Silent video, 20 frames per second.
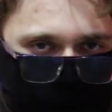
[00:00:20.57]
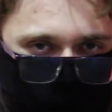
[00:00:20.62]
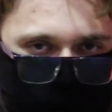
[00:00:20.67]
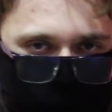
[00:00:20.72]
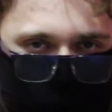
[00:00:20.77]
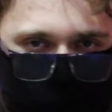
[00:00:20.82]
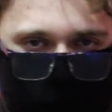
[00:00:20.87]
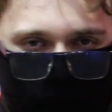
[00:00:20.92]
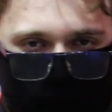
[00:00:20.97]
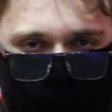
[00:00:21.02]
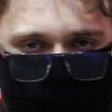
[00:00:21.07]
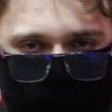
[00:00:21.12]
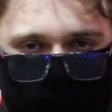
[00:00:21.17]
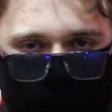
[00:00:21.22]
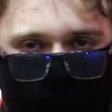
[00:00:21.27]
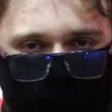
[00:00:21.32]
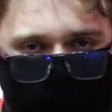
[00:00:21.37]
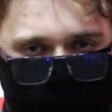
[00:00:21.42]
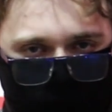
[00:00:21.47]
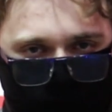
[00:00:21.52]
Johnathan
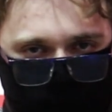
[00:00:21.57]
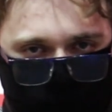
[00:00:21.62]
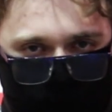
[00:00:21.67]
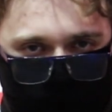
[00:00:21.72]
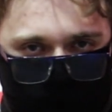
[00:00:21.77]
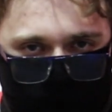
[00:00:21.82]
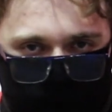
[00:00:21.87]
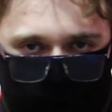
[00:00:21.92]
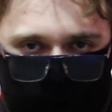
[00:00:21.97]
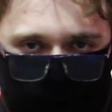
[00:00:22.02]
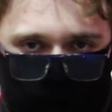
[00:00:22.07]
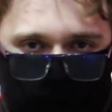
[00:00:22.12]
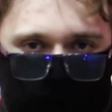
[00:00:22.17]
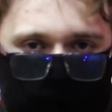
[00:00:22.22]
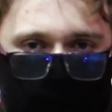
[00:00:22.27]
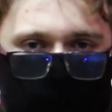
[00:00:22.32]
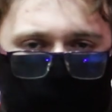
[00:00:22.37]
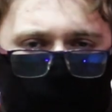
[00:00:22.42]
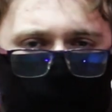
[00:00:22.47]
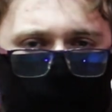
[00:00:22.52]
Ferguson did
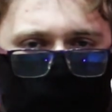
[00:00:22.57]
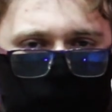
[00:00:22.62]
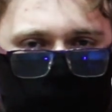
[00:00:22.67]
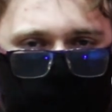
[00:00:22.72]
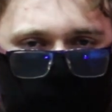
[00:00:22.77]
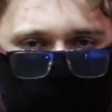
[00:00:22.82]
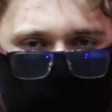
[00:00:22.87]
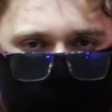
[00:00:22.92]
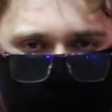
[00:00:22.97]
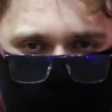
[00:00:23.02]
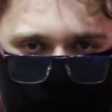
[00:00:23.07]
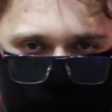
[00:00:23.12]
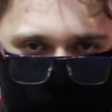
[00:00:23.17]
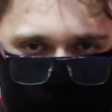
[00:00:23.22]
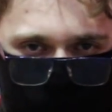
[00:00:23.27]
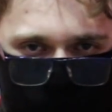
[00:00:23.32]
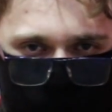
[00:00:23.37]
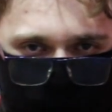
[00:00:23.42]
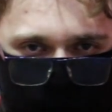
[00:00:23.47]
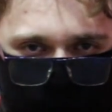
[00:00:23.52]
an outstanding
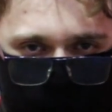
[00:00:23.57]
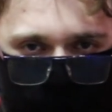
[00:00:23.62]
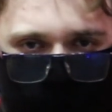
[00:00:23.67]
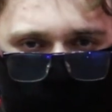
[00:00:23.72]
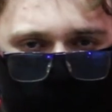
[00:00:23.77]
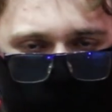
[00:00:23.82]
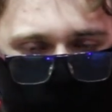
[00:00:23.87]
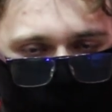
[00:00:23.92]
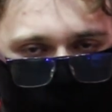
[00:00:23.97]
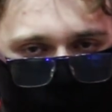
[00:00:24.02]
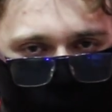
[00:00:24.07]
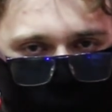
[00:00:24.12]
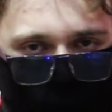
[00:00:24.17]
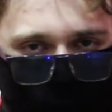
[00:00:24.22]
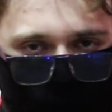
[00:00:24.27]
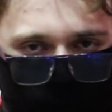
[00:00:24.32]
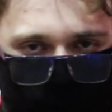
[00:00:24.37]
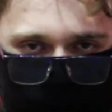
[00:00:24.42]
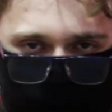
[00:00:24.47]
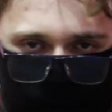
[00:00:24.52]
job providing you
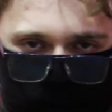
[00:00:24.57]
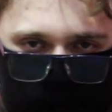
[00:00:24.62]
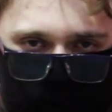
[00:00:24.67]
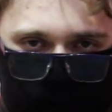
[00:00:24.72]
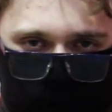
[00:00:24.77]
with,